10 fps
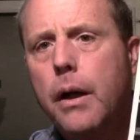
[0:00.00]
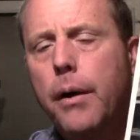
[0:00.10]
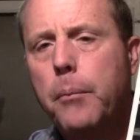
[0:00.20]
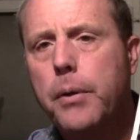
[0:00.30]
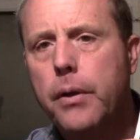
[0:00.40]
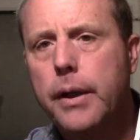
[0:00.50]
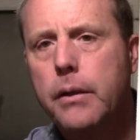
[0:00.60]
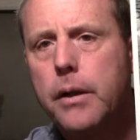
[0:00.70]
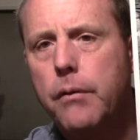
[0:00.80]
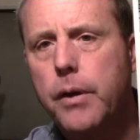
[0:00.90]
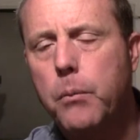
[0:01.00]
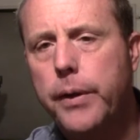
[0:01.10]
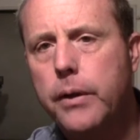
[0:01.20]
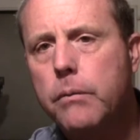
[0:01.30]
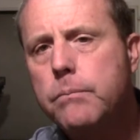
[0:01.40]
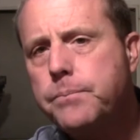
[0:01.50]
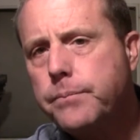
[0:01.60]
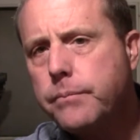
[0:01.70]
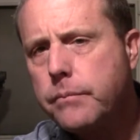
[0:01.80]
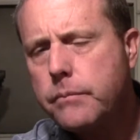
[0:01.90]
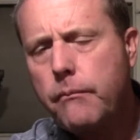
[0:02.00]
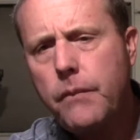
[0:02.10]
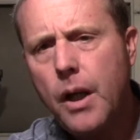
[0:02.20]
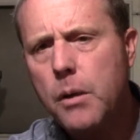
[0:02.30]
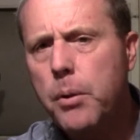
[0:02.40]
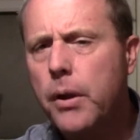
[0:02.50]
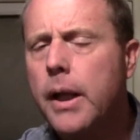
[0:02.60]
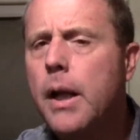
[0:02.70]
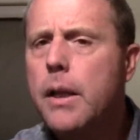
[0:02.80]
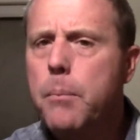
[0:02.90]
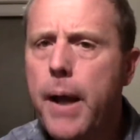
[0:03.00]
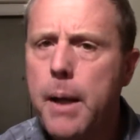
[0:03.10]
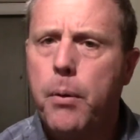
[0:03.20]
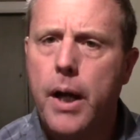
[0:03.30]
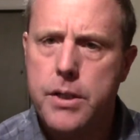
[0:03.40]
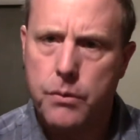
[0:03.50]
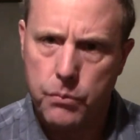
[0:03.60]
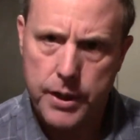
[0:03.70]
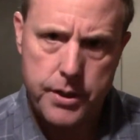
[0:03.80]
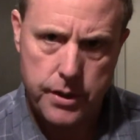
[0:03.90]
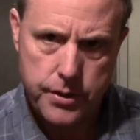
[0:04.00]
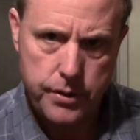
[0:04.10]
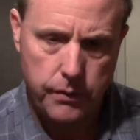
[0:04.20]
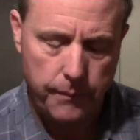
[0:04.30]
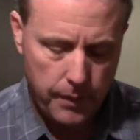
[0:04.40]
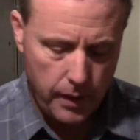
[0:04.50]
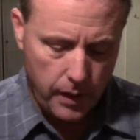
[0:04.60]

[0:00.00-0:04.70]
on a building, a covered-up window in a building. The paper has a richness to it.